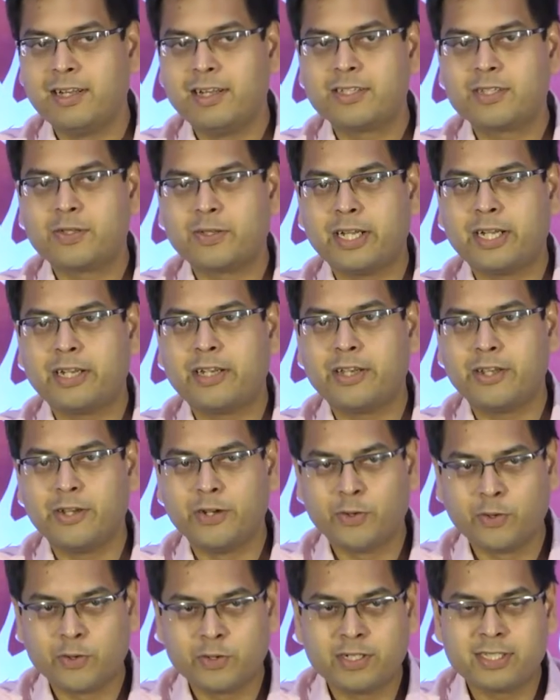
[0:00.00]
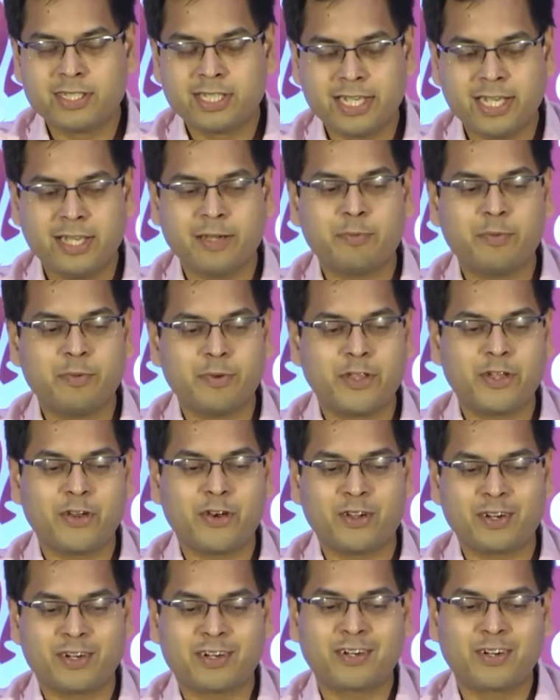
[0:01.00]
so that you don't see
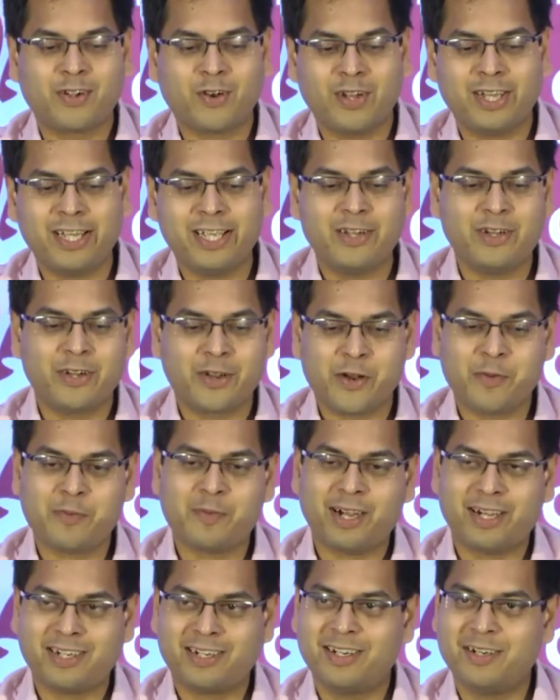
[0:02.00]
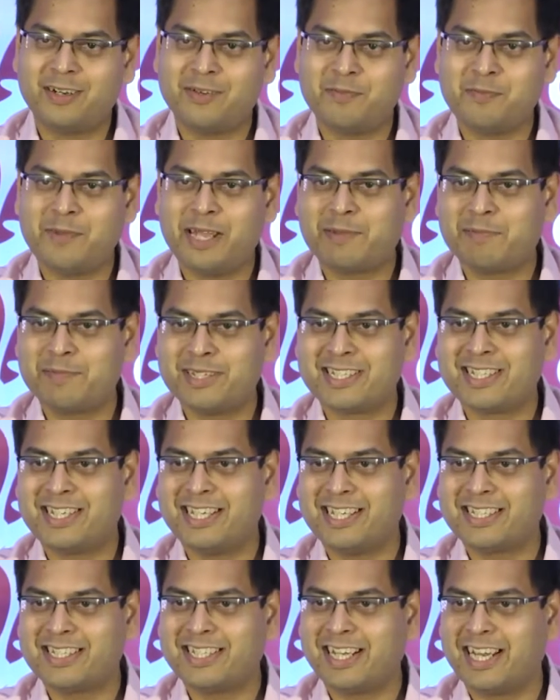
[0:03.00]
your colleague or your partner make
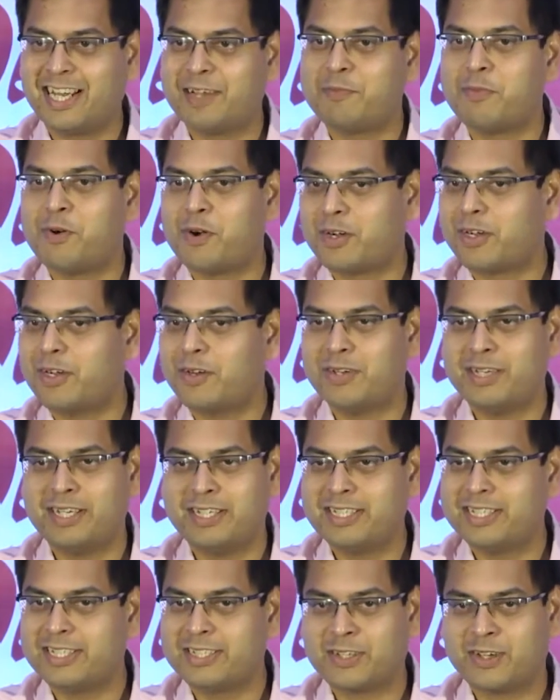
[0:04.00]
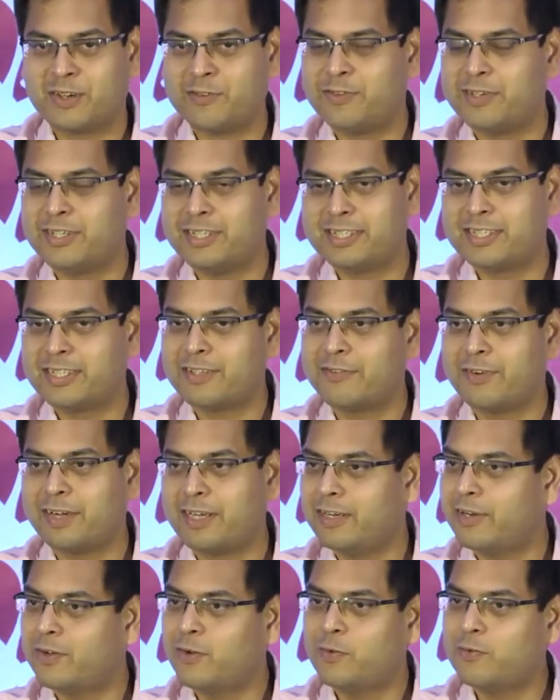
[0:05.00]
mistakes and get bogged down. It just sort of hurts the
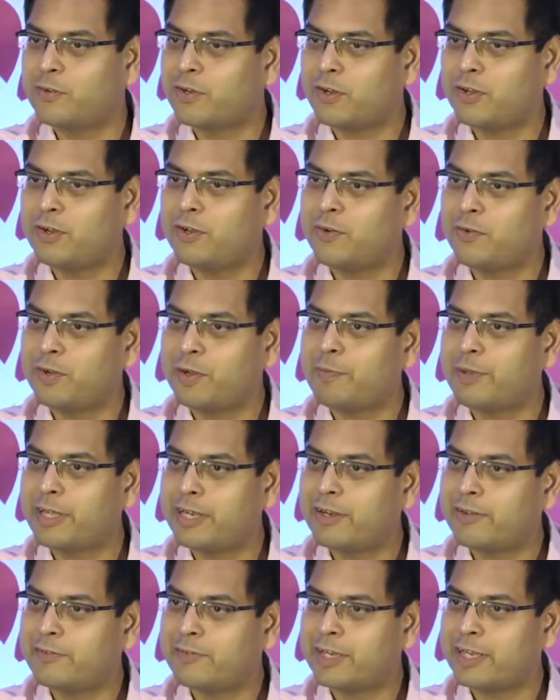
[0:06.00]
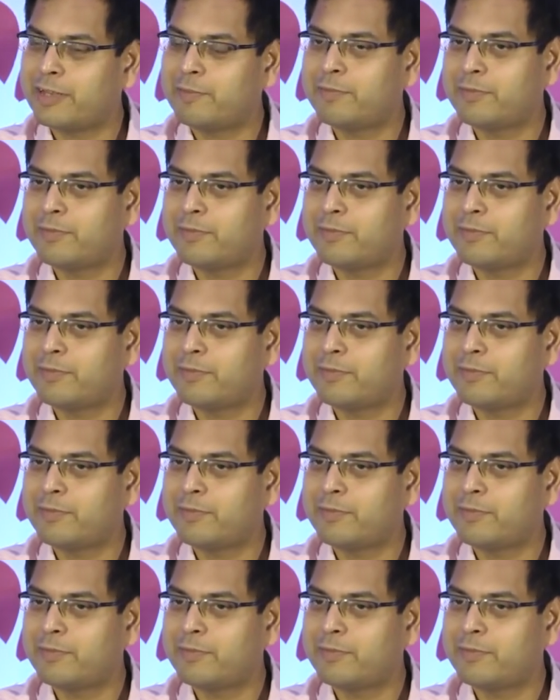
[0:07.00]
fund overall over a period of time.